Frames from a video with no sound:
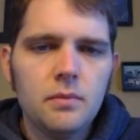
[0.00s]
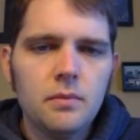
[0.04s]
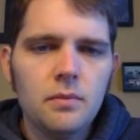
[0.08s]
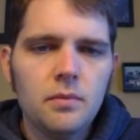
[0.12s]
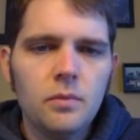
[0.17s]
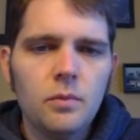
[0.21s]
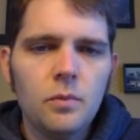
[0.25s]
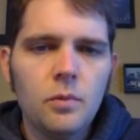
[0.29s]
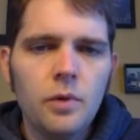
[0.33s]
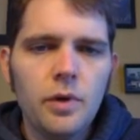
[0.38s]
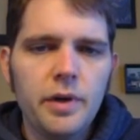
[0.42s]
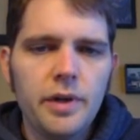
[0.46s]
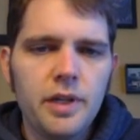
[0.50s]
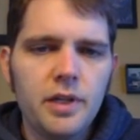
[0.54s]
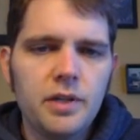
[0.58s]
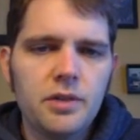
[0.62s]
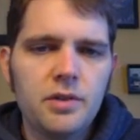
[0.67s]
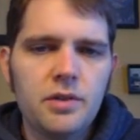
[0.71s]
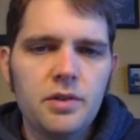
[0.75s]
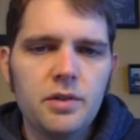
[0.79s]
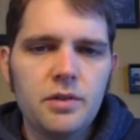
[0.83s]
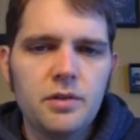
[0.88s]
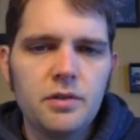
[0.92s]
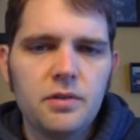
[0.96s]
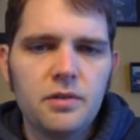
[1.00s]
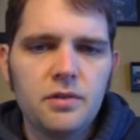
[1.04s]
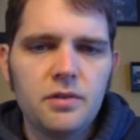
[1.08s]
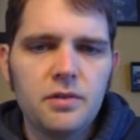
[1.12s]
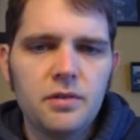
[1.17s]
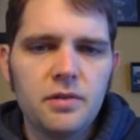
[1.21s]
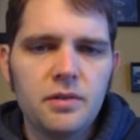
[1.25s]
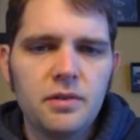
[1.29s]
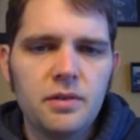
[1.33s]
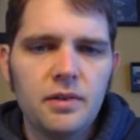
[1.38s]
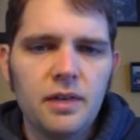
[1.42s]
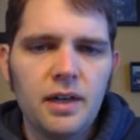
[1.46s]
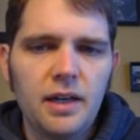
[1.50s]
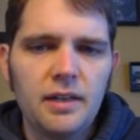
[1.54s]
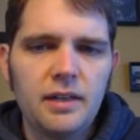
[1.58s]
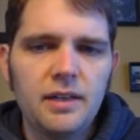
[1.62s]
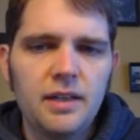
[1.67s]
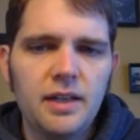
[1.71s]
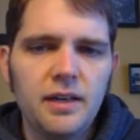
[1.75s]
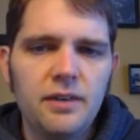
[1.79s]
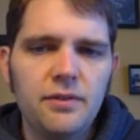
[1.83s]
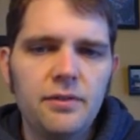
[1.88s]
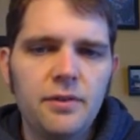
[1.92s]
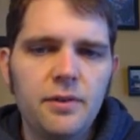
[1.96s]
which I kind
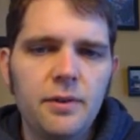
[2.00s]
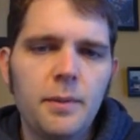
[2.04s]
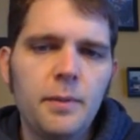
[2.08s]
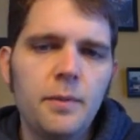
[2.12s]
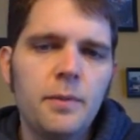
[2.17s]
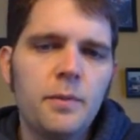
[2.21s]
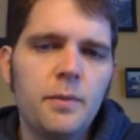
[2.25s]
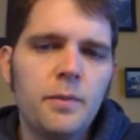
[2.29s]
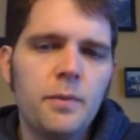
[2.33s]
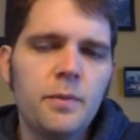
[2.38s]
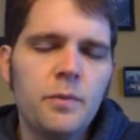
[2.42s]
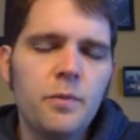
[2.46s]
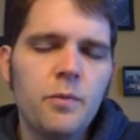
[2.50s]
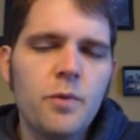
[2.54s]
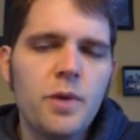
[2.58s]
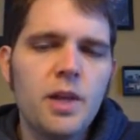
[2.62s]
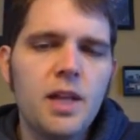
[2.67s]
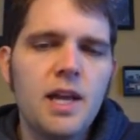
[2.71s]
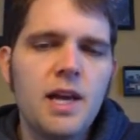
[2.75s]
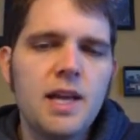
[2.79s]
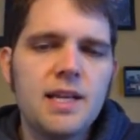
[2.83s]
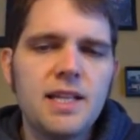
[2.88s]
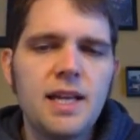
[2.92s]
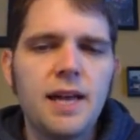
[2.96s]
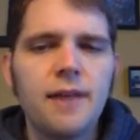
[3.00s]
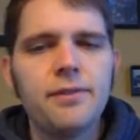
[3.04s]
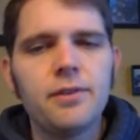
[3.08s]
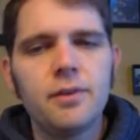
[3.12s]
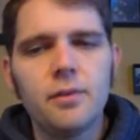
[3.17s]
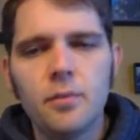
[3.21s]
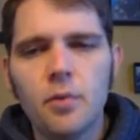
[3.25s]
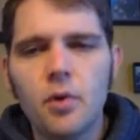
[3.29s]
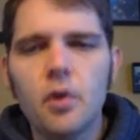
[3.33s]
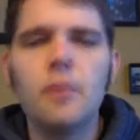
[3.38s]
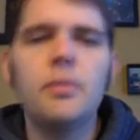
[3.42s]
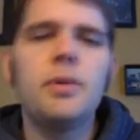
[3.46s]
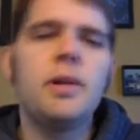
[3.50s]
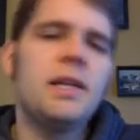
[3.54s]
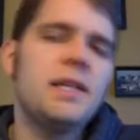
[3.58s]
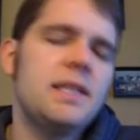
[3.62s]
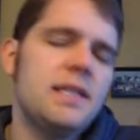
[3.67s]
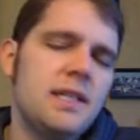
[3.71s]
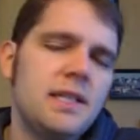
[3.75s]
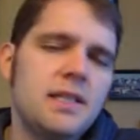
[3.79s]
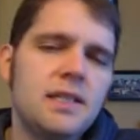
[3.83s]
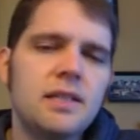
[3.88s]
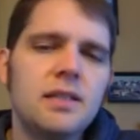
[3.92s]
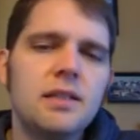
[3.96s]
of realized after more
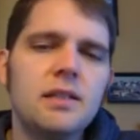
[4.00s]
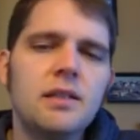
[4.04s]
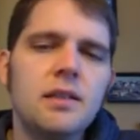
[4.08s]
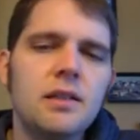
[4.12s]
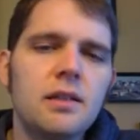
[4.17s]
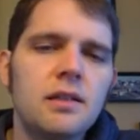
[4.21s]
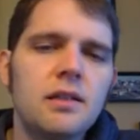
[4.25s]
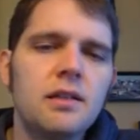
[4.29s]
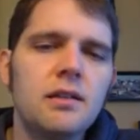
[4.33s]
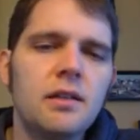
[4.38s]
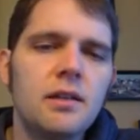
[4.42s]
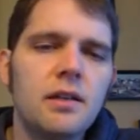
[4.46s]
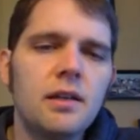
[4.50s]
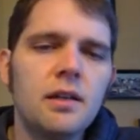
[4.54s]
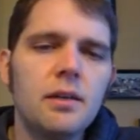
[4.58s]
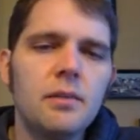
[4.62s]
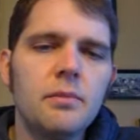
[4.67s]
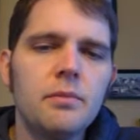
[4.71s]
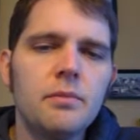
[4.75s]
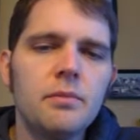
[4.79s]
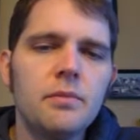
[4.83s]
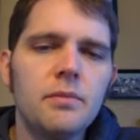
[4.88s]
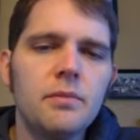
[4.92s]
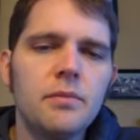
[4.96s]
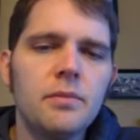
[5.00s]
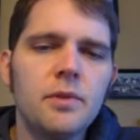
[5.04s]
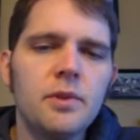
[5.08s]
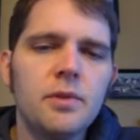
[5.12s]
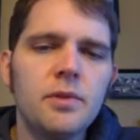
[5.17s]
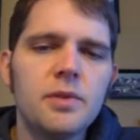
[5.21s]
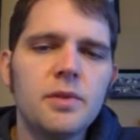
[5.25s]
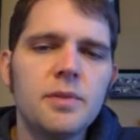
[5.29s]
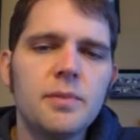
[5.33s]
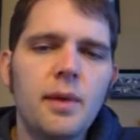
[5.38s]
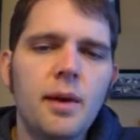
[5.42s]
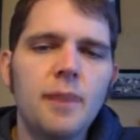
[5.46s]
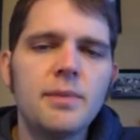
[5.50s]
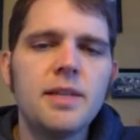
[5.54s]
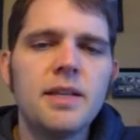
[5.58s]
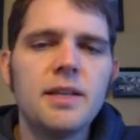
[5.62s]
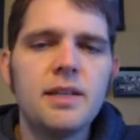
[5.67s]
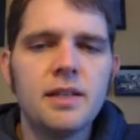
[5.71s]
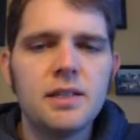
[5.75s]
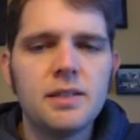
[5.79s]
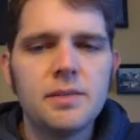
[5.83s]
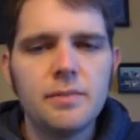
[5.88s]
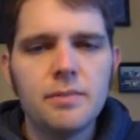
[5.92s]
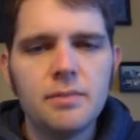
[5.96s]
playtesting that there were some problems. I think
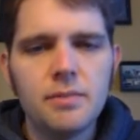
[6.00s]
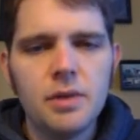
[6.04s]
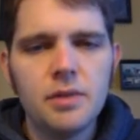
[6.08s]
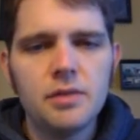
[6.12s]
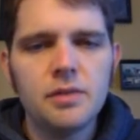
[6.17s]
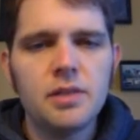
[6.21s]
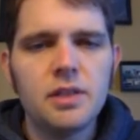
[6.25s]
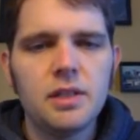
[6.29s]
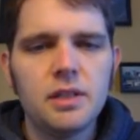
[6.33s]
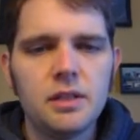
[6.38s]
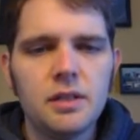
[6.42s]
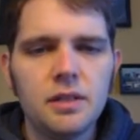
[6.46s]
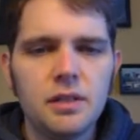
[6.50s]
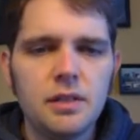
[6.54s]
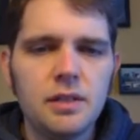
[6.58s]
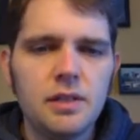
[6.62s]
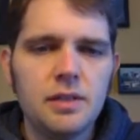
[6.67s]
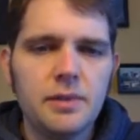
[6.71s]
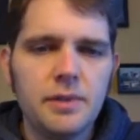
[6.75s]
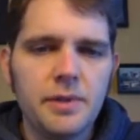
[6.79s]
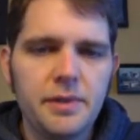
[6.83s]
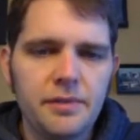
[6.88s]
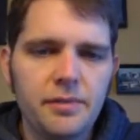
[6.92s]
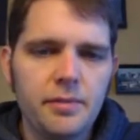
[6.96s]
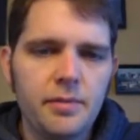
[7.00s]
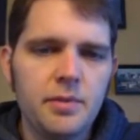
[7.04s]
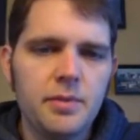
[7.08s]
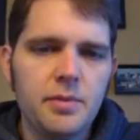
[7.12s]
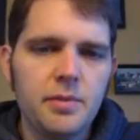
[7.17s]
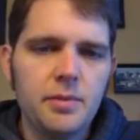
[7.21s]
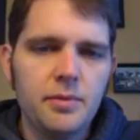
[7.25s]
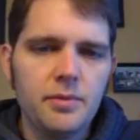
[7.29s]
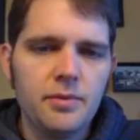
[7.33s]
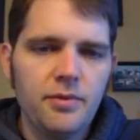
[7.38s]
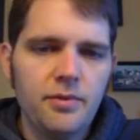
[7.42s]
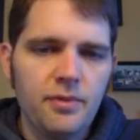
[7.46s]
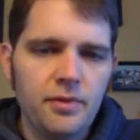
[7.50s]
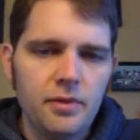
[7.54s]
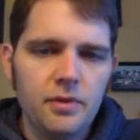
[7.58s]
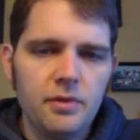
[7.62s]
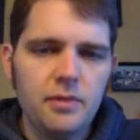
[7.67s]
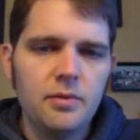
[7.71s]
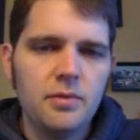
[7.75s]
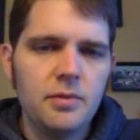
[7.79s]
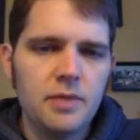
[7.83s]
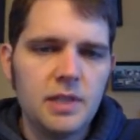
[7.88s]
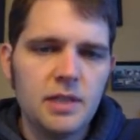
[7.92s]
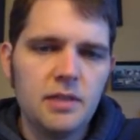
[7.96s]
it's mostly good, and the experience for most people for
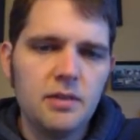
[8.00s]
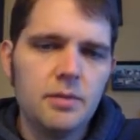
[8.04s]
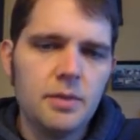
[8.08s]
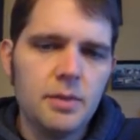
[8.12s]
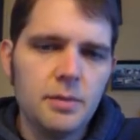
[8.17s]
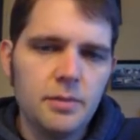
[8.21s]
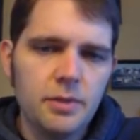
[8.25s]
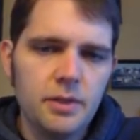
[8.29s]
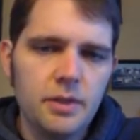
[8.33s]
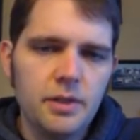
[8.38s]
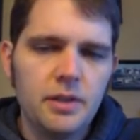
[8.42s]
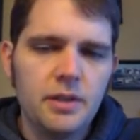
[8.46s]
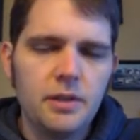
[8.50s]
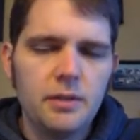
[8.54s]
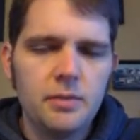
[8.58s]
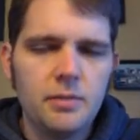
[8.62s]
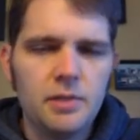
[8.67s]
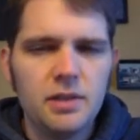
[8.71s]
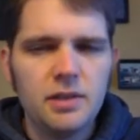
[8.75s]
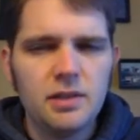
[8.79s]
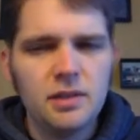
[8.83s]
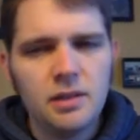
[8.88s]
Ludum Dare will be pretty good, but